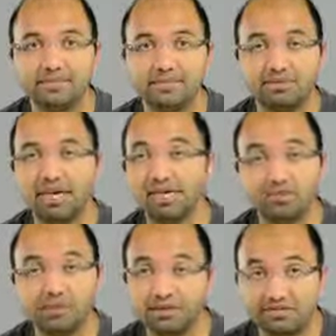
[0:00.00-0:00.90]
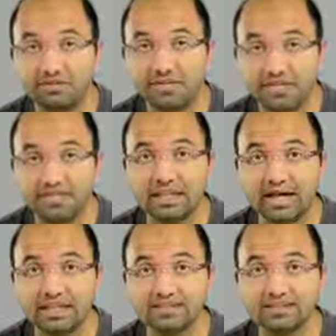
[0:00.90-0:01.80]
something X25E
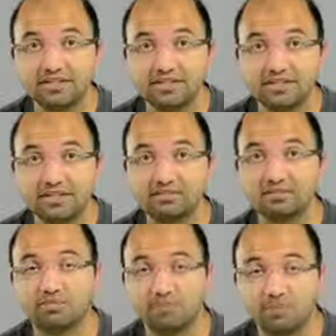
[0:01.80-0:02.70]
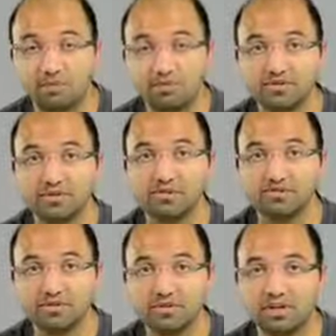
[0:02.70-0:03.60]
class in terms of performance, in
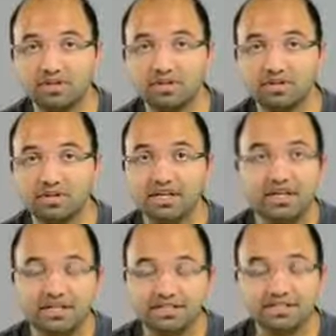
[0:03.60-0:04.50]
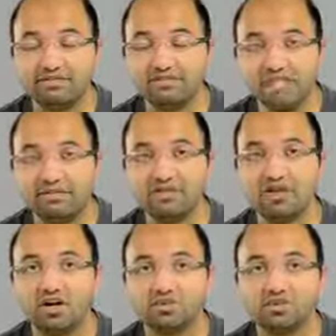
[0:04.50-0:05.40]
terms of reliability, the 710 is
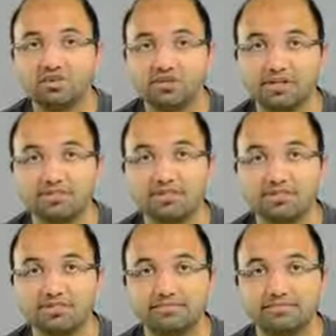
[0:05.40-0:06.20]
an obvious replacement.